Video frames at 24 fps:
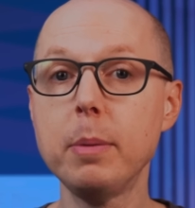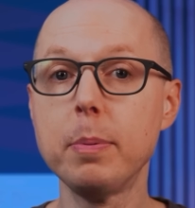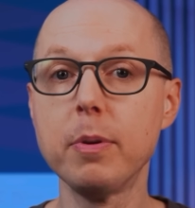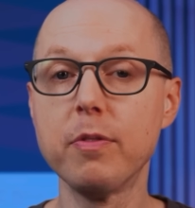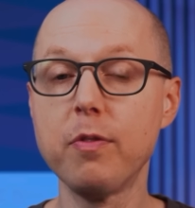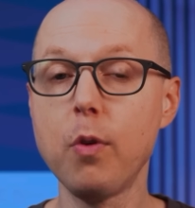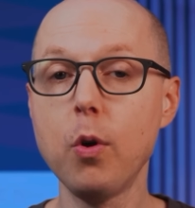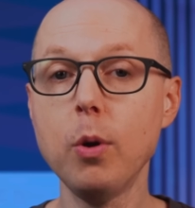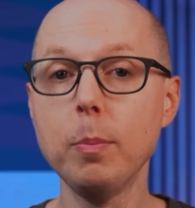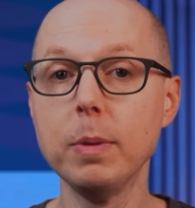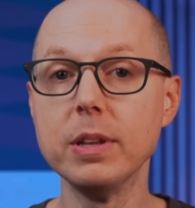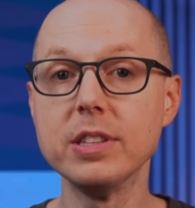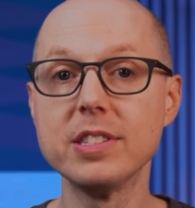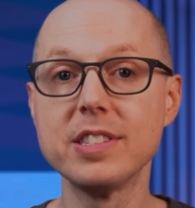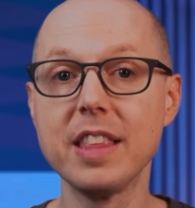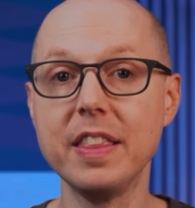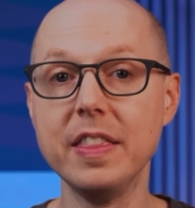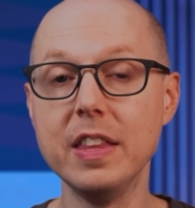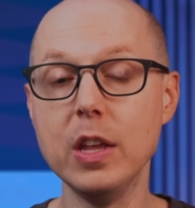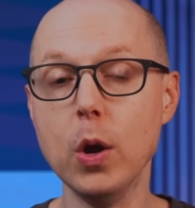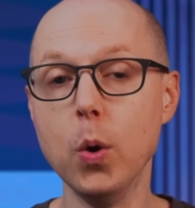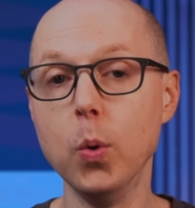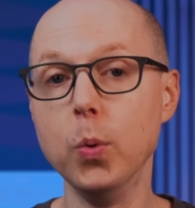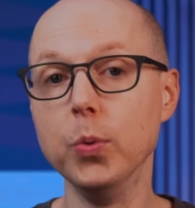better performance
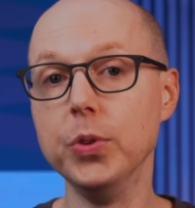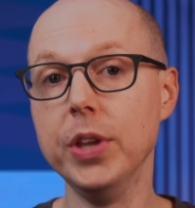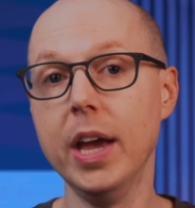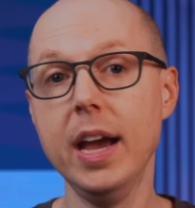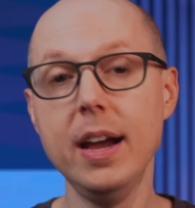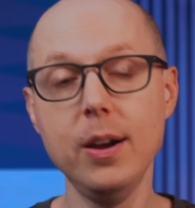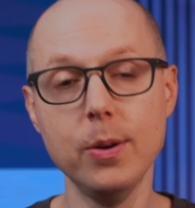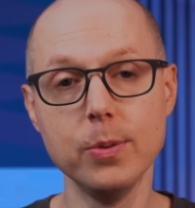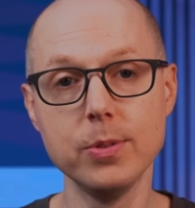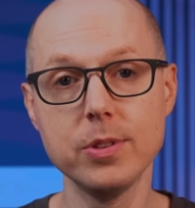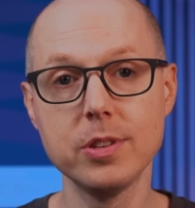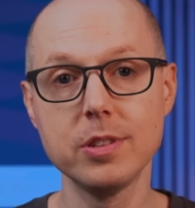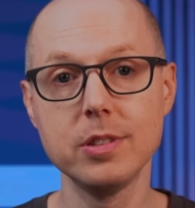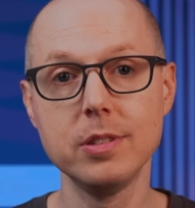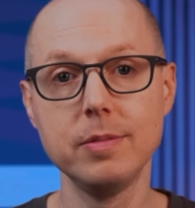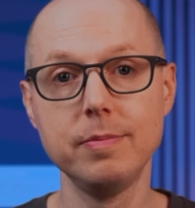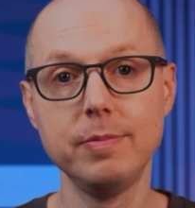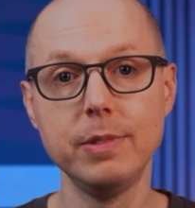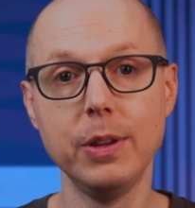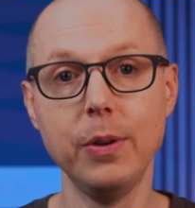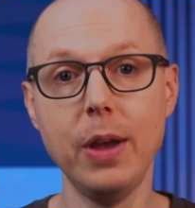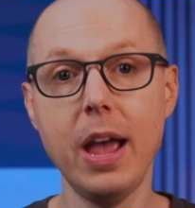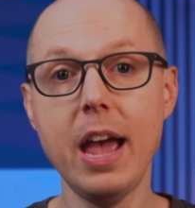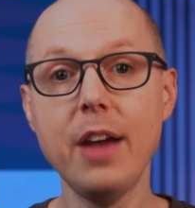than the old house.
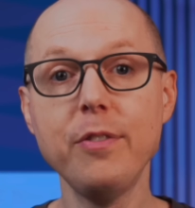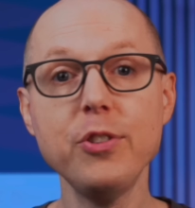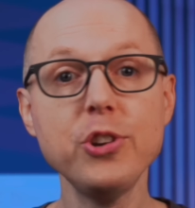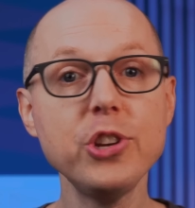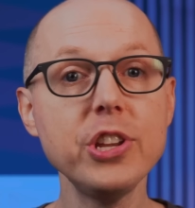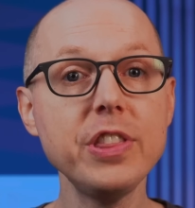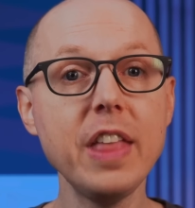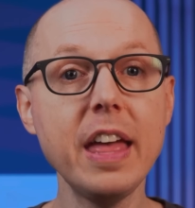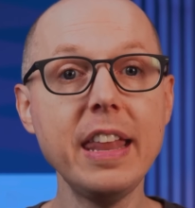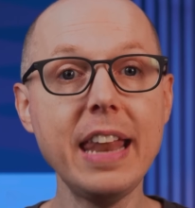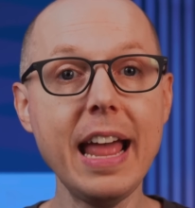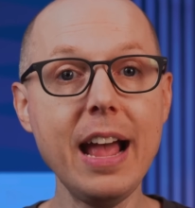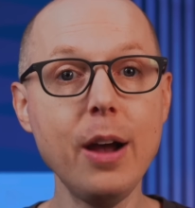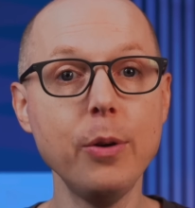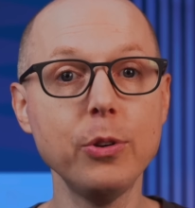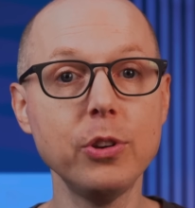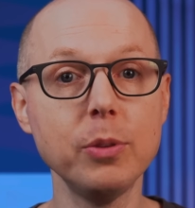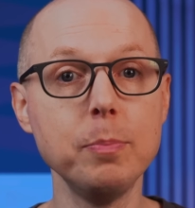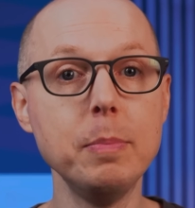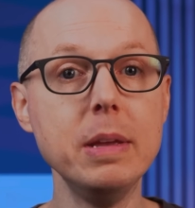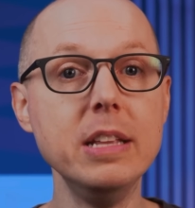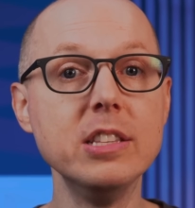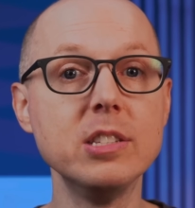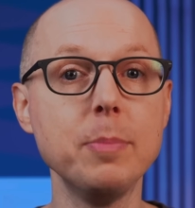Now, averaging that
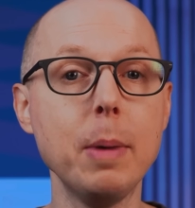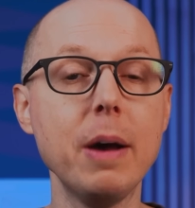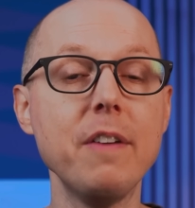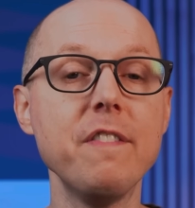out means